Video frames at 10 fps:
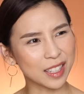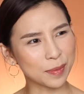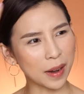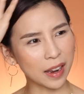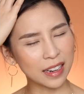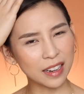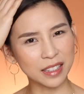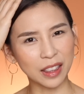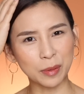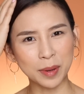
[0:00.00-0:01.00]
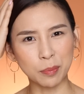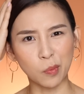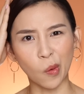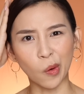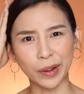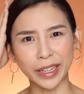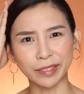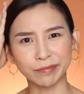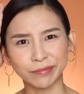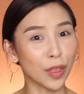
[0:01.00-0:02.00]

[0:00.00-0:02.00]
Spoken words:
this brown hair is a little bit boring.